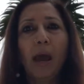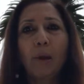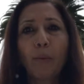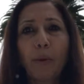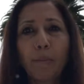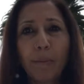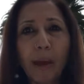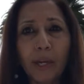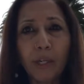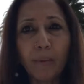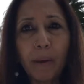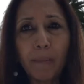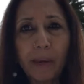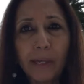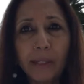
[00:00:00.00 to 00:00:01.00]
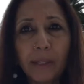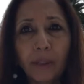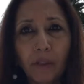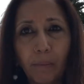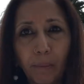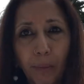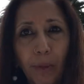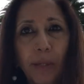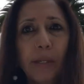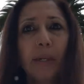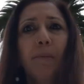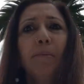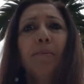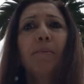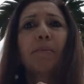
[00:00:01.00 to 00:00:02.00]
I went back to my basics of
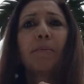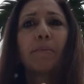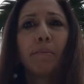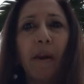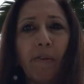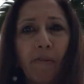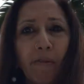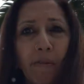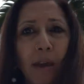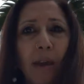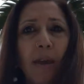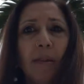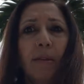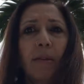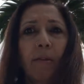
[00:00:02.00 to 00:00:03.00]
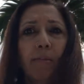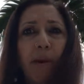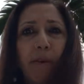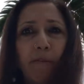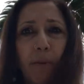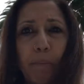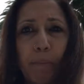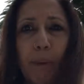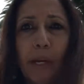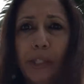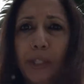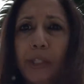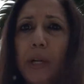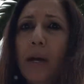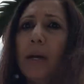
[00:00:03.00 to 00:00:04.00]
Buddhism, my faith, my
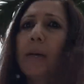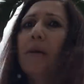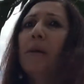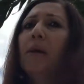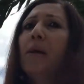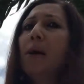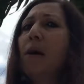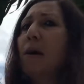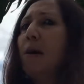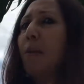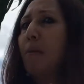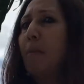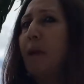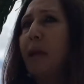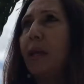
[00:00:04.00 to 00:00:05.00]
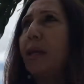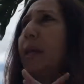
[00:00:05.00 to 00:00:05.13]
Vipassana, my